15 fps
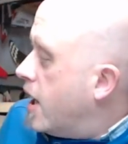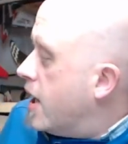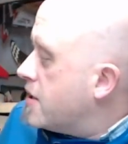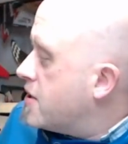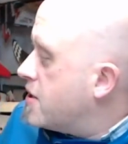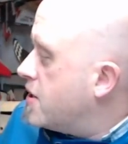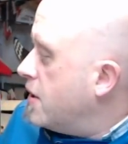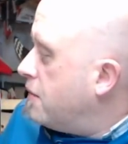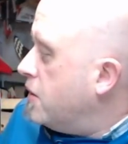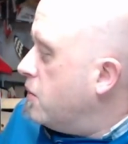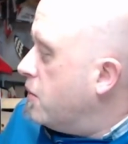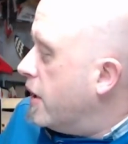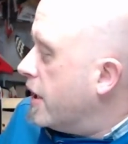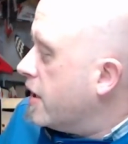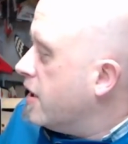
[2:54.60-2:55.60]
stiffy
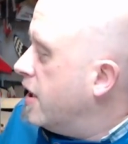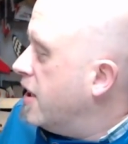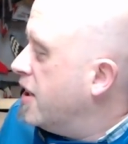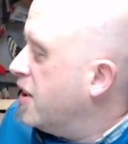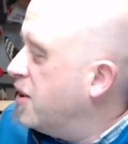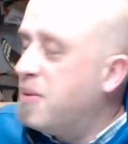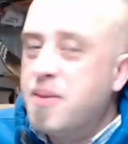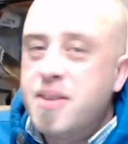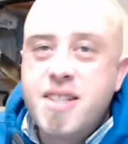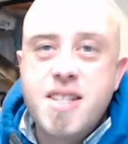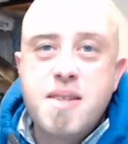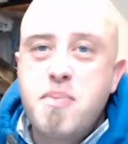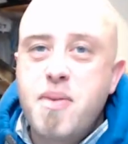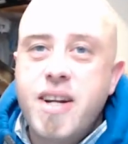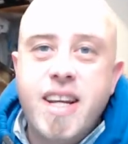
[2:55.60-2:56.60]
wing, which
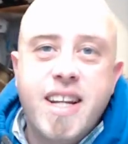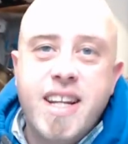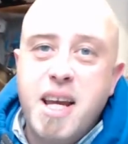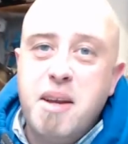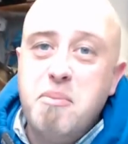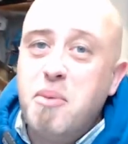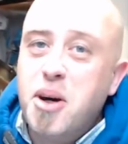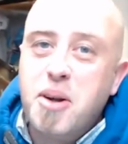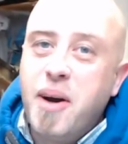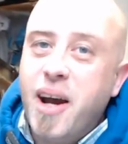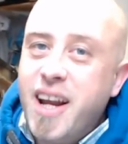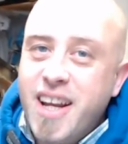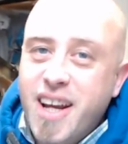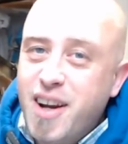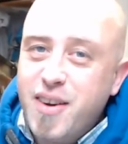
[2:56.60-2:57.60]
is a brilliant name, by the way.
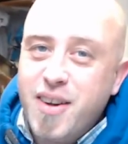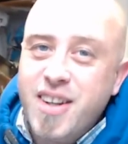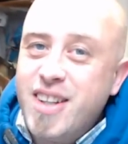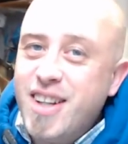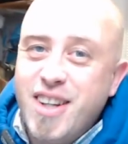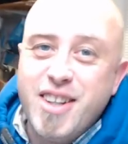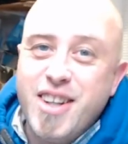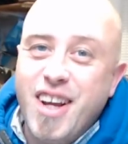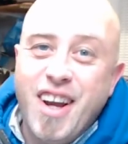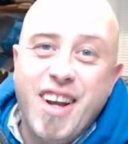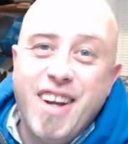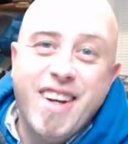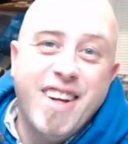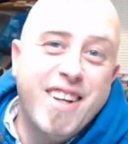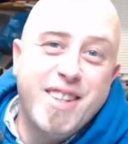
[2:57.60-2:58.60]

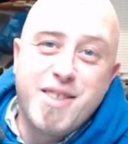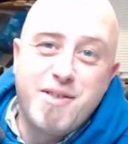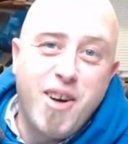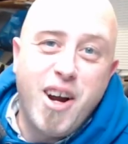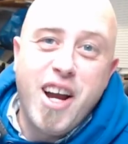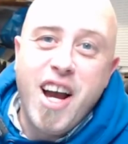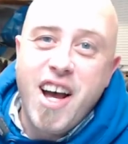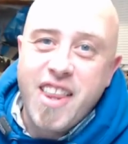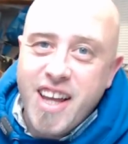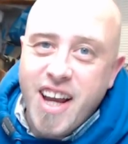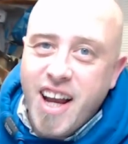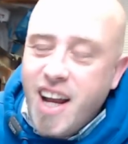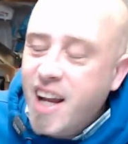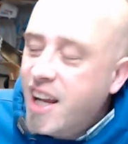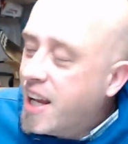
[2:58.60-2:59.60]
It's right out
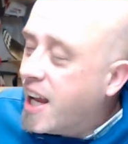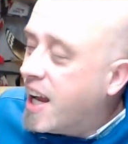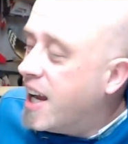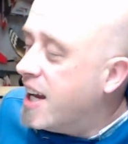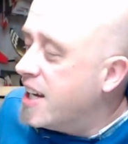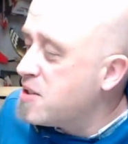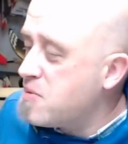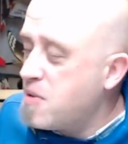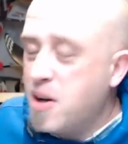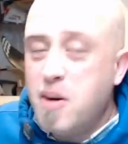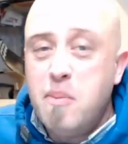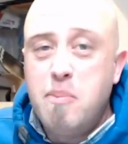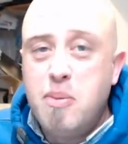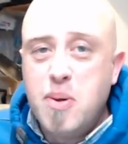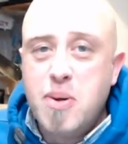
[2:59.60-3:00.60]
there. It's right
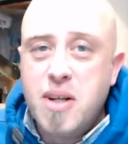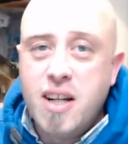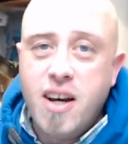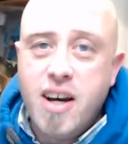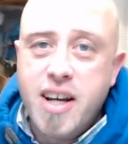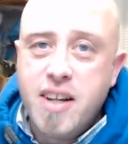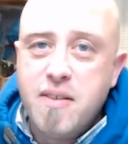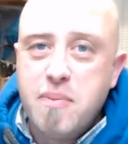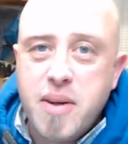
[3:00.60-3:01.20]
on borderline of